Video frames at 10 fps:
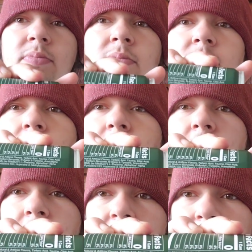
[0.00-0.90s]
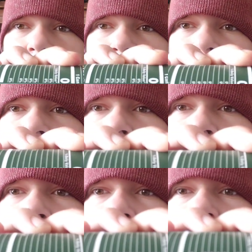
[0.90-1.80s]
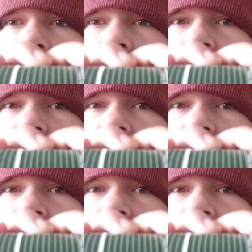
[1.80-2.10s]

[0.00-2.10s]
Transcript: [no speech]